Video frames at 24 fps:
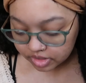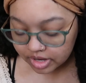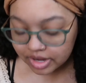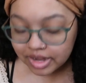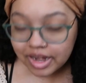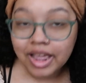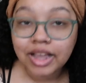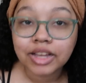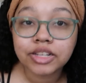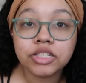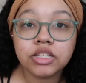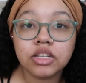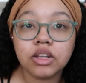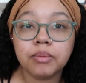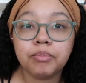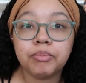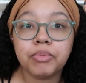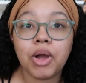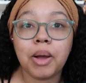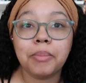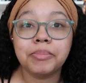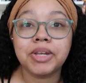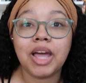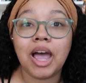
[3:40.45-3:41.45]
the next
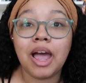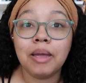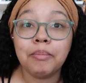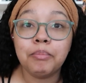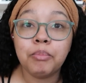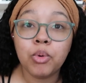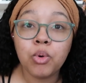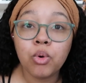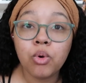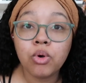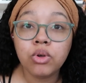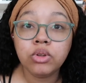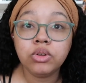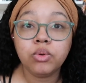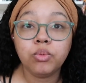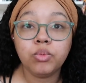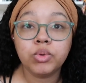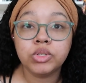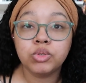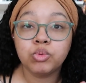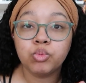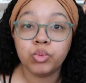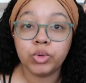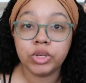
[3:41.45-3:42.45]
prompt I pulled
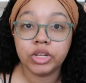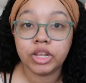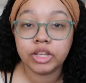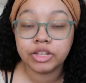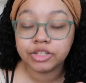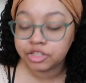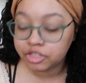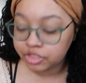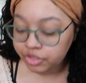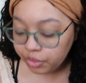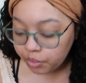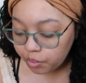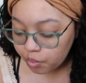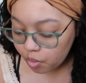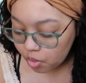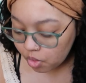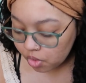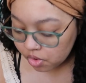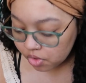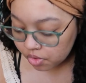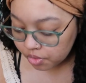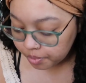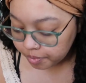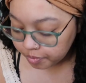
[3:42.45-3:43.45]
was read a
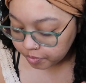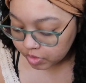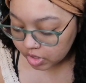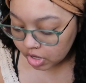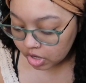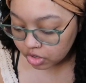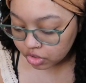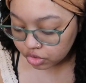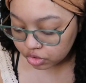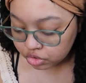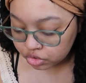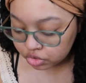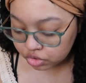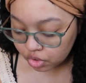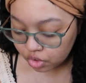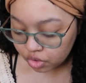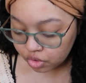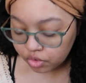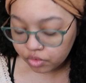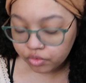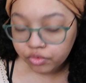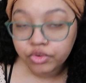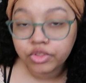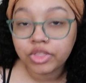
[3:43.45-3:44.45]
sequel.
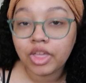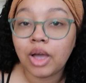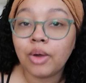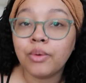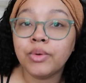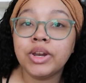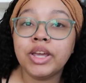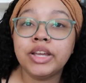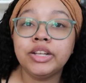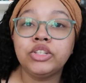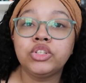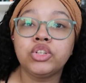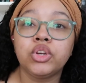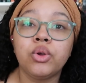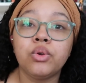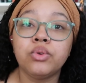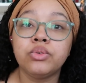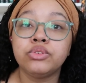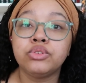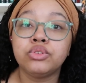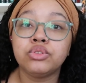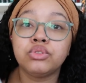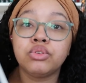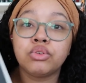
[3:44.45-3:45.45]
So for that one I
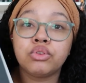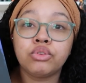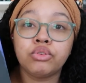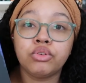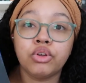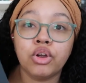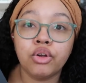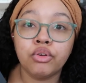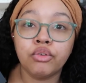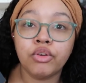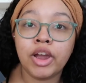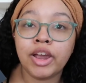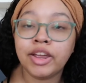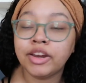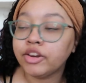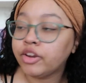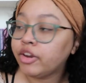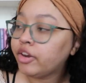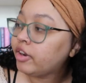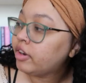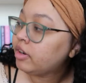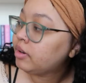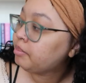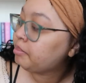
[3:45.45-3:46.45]
chose The Crow
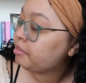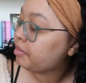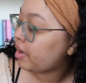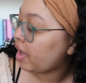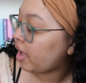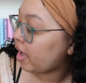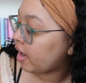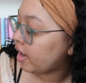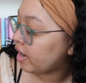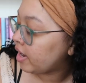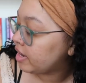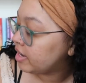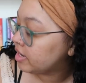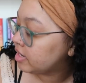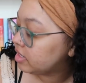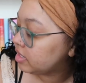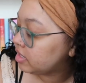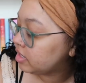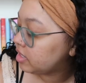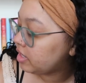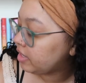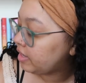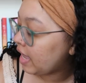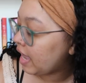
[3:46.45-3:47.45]
Rider by
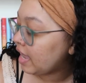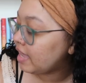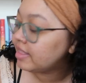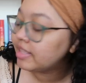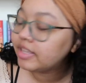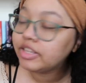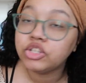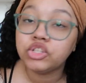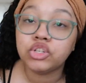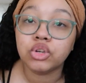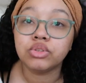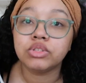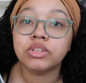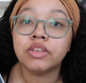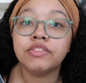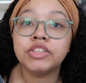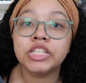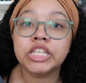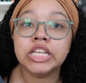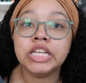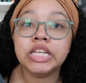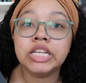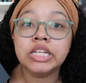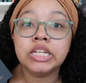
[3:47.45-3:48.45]
Kaylin
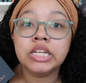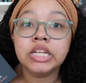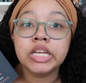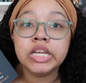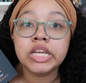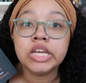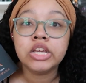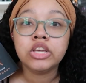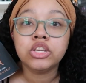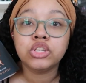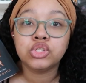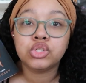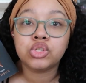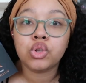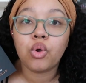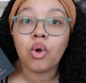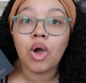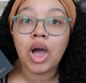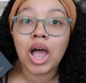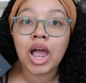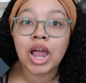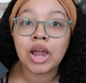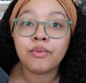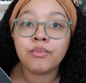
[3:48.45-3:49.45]
Josephson. So
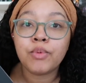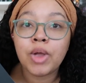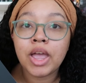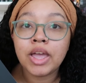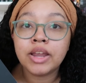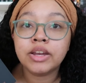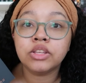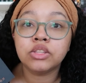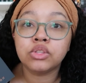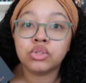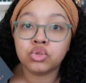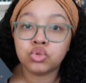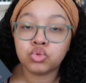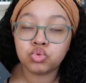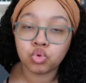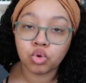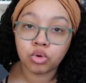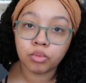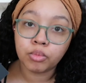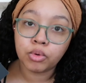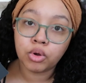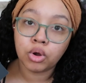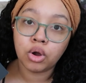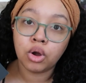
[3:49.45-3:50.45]
I read The
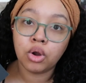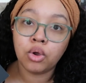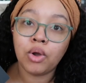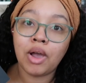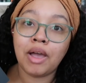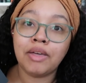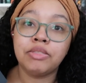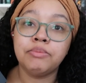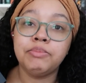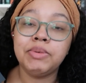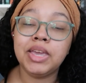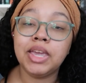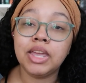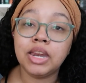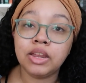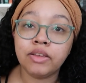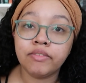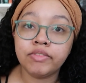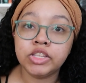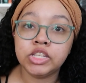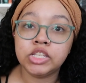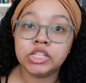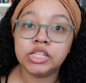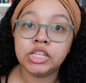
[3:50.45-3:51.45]
Stormcrow at the beginning
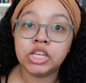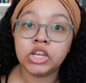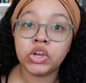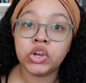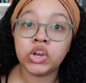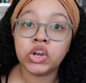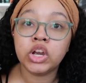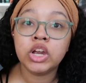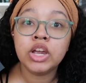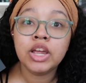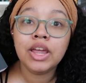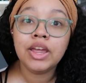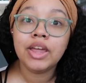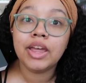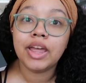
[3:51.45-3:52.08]
of this year,